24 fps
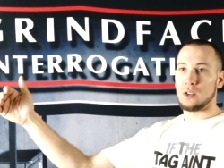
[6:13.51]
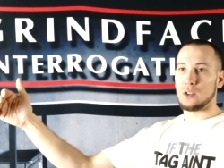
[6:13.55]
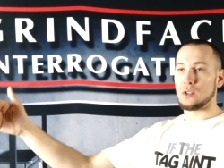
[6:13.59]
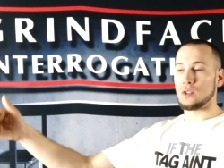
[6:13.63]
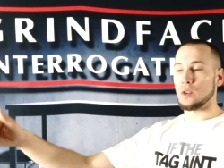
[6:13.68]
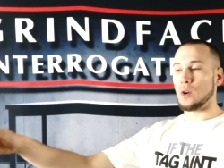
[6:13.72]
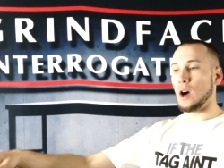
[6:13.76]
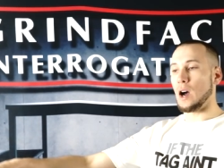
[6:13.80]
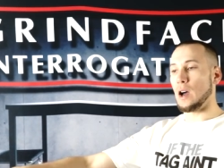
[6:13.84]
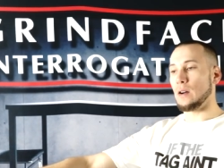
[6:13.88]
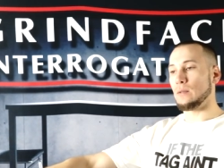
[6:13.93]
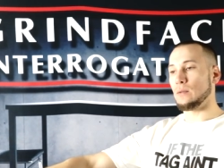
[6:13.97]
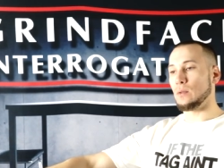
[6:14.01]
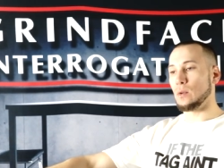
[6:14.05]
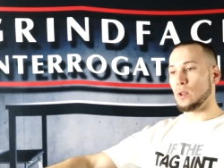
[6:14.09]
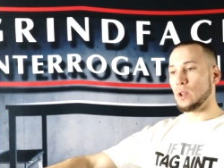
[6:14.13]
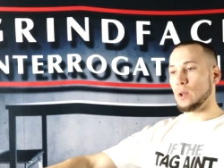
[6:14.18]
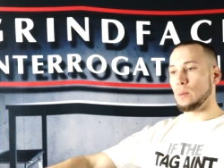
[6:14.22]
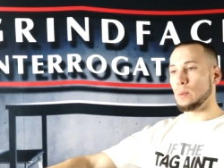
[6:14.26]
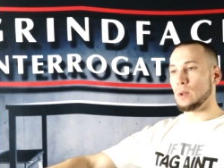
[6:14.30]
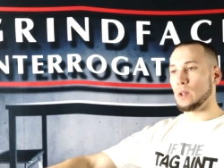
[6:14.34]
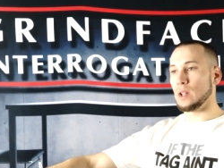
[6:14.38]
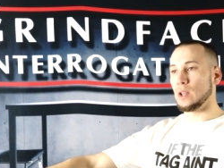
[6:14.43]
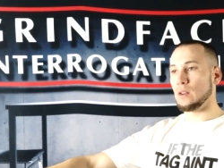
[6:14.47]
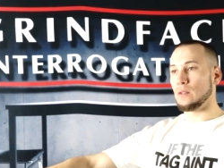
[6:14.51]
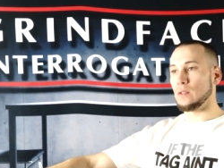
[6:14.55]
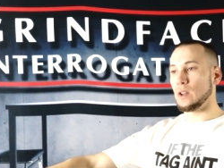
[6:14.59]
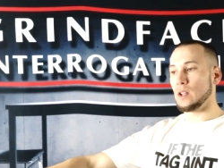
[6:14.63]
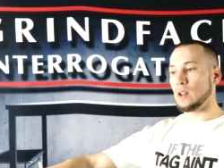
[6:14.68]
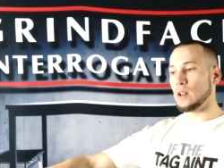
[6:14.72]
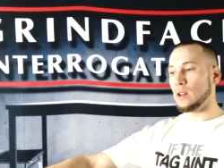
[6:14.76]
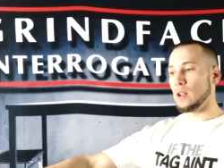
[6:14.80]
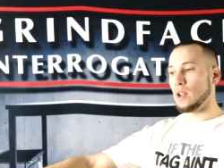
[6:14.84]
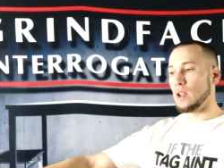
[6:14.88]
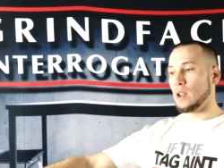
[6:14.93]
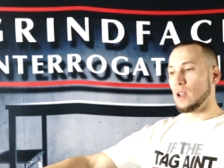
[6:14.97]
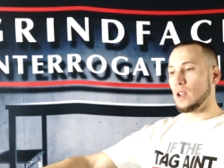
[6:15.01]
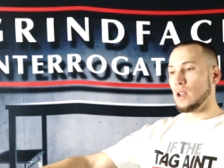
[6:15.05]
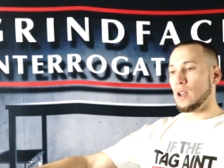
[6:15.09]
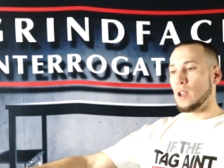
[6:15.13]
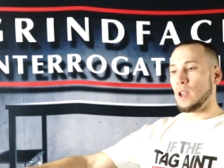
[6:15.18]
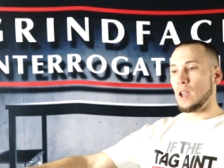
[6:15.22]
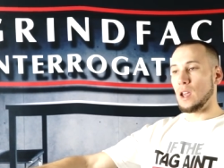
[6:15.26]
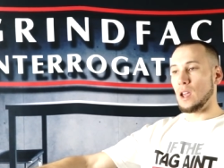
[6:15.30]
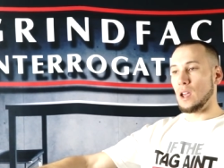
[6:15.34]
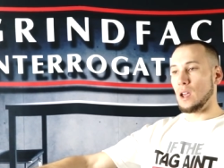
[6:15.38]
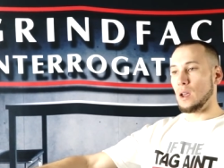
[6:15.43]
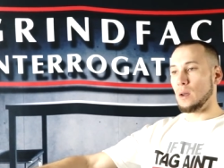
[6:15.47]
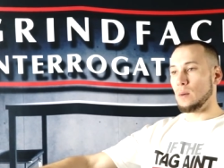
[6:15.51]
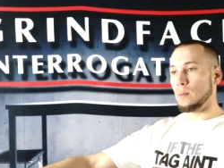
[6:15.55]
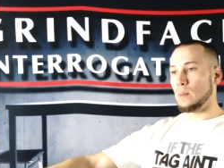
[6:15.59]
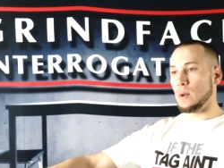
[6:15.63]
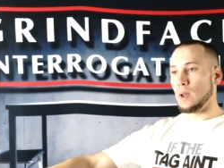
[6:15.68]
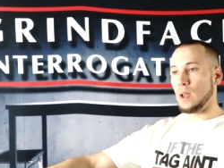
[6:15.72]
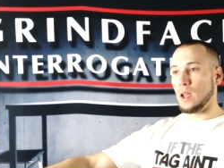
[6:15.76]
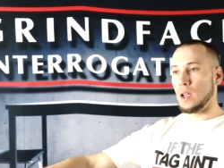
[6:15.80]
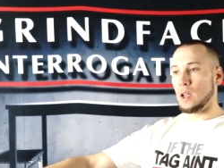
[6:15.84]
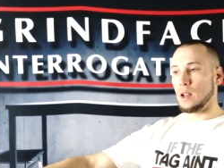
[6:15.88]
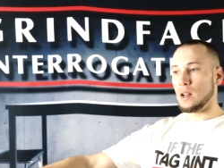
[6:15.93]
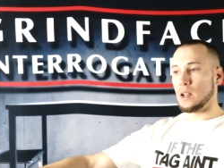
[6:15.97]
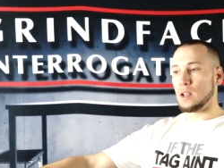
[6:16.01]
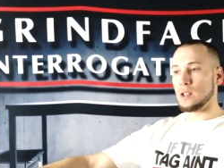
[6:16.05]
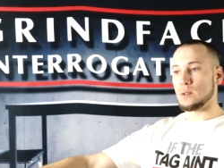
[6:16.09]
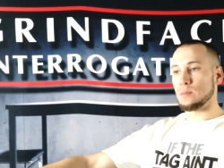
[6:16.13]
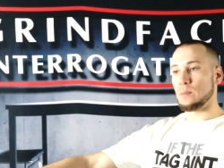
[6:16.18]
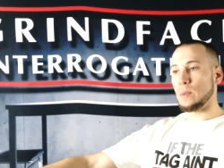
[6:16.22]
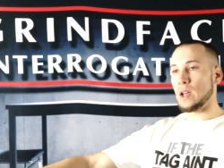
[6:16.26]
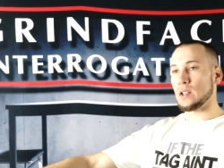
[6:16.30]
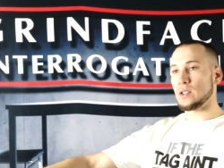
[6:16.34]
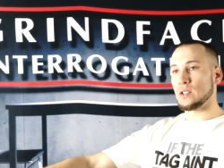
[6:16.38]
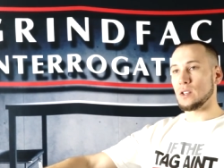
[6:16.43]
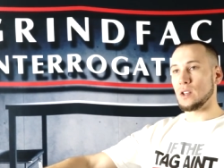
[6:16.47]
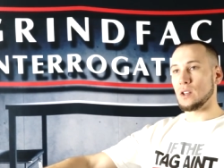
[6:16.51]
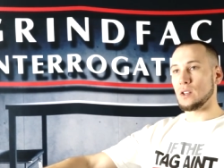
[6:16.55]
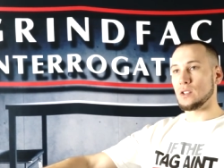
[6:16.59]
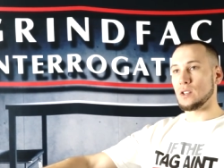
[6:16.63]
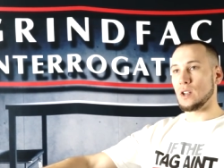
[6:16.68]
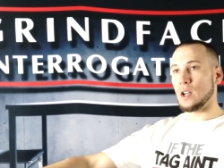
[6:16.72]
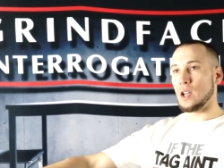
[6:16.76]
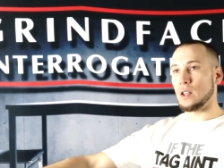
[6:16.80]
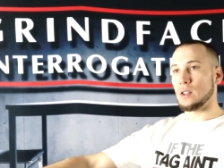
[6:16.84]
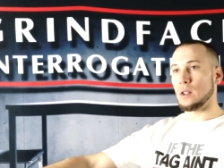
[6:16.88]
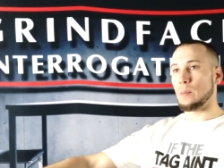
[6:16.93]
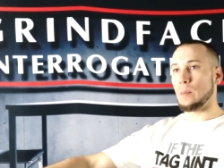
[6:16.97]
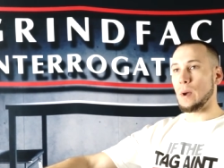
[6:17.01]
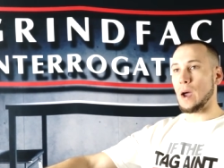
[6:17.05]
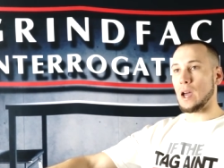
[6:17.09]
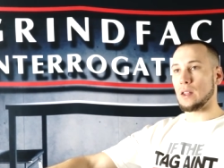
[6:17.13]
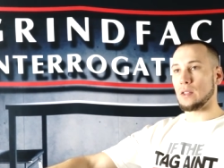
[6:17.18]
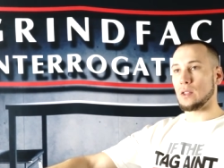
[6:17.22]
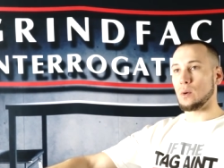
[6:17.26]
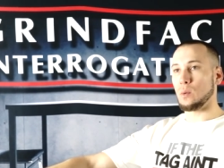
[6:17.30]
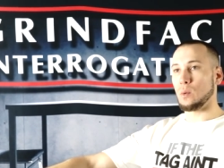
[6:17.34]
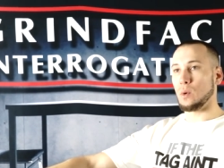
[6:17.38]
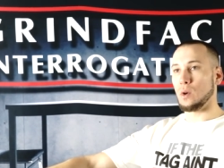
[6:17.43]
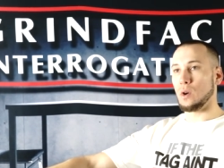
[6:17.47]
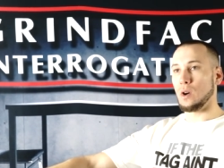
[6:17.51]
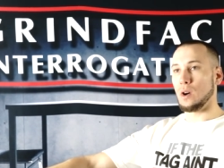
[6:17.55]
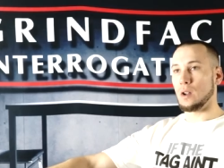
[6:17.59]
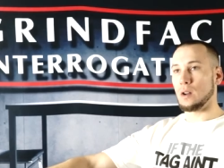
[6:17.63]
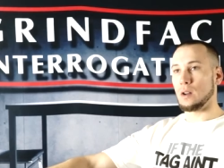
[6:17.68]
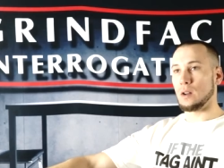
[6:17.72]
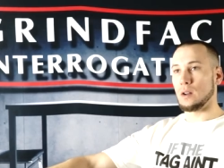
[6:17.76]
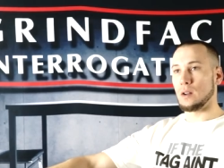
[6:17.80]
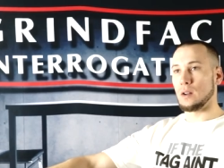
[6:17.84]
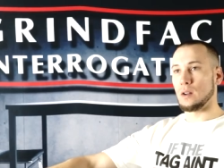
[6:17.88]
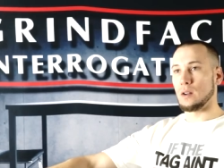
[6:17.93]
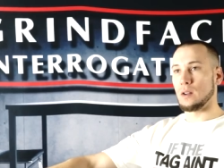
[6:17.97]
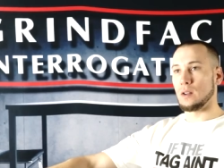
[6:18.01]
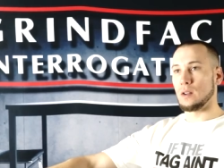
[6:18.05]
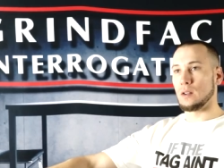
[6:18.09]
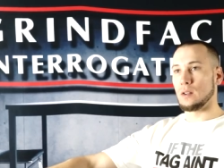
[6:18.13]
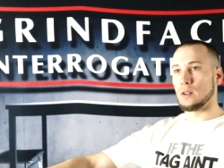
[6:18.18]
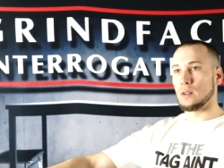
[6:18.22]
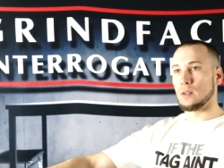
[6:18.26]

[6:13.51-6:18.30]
So I fully believe in him and his message and the path that we're on. So a